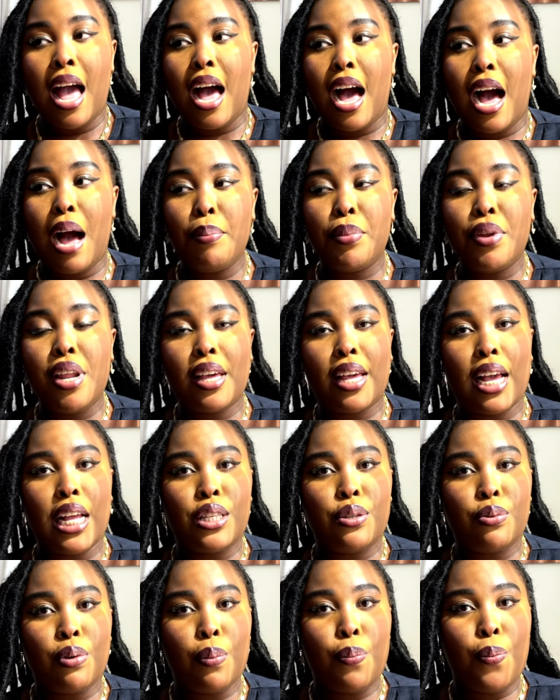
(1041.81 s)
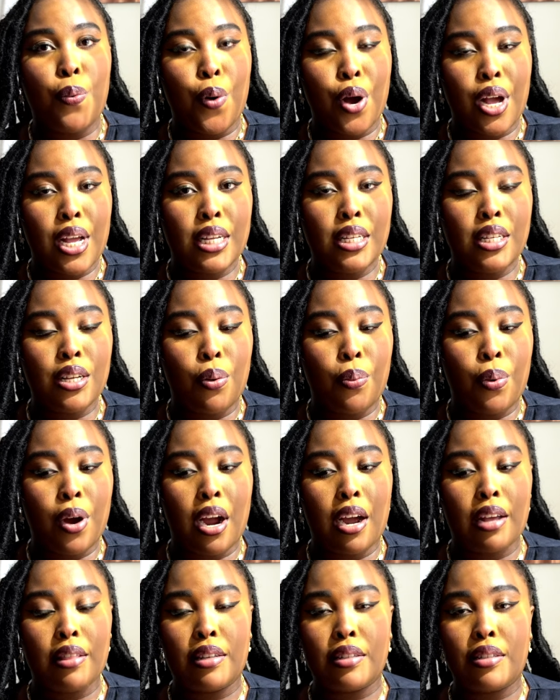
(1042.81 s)
I'm gonna get to a point
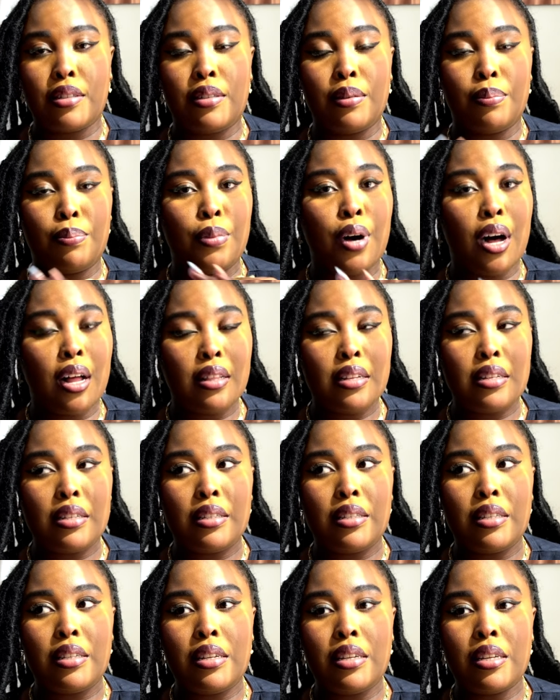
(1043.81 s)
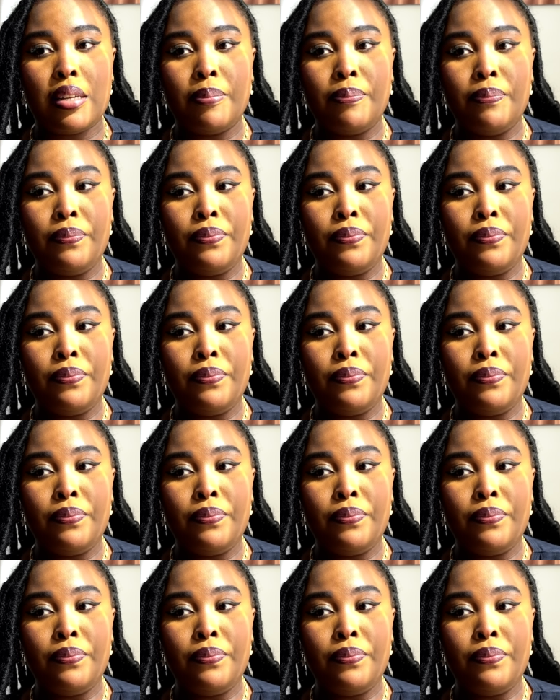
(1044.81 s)
where the smallest